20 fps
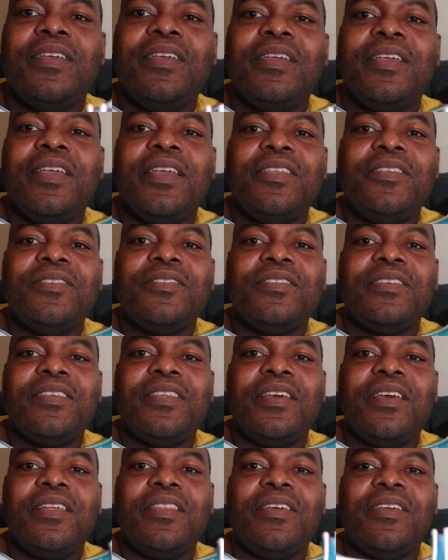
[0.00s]
Can you see
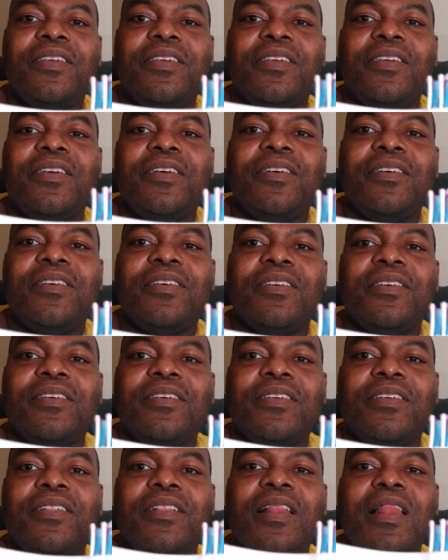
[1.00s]
that? There you go.
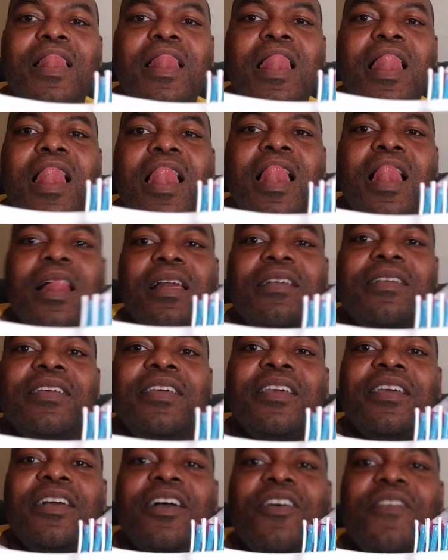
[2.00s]
Yeah.
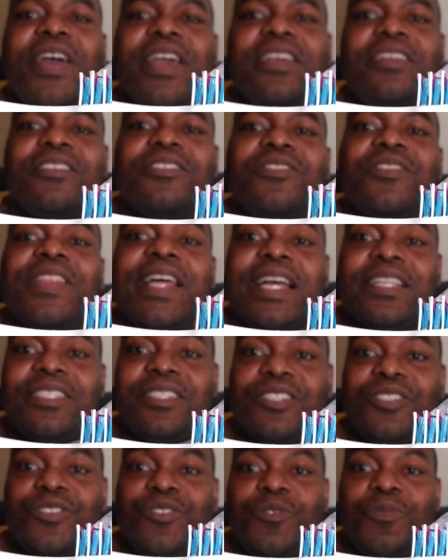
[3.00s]
All right, so that's
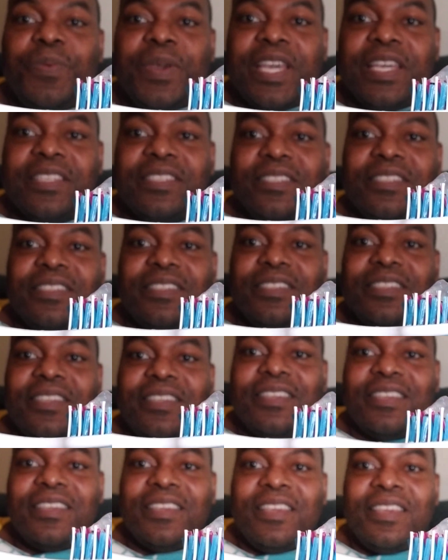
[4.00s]
the toothpaste.
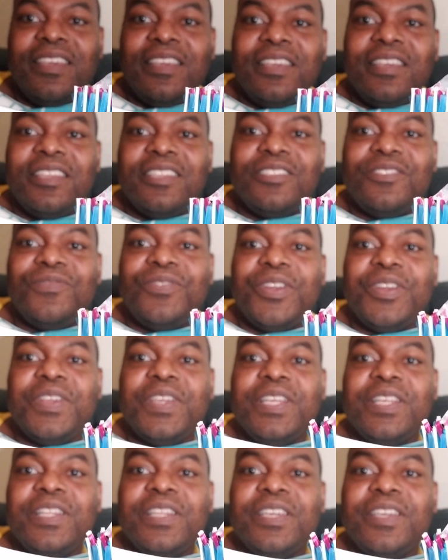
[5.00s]
It's very
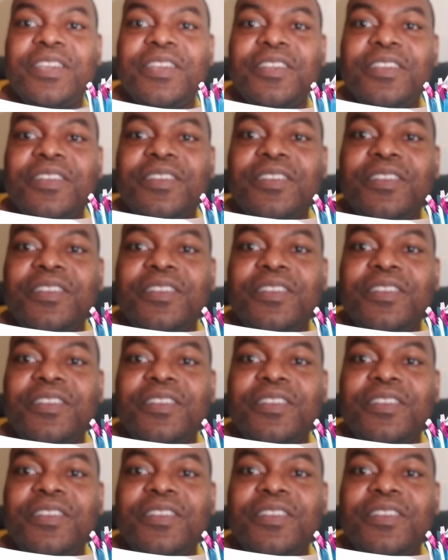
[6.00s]
clear.